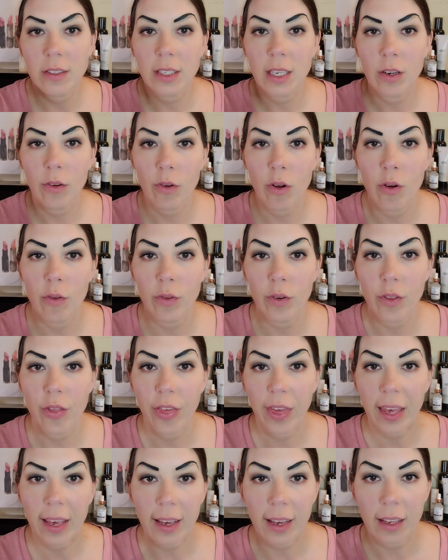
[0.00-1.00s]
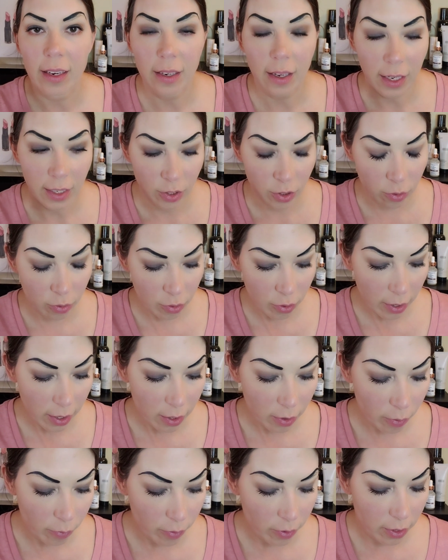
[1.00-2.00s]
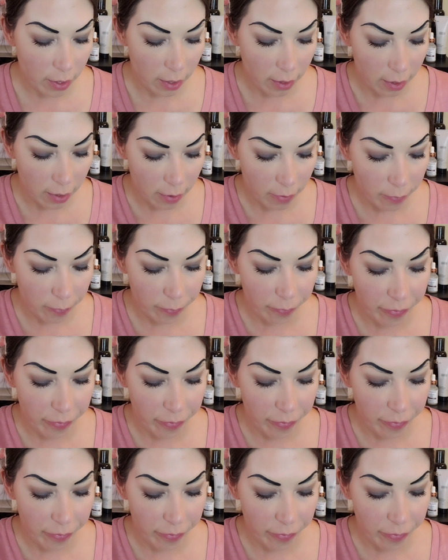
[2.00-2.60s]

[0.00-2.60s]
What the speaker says: as I don't overthink it. I do try to overthink it.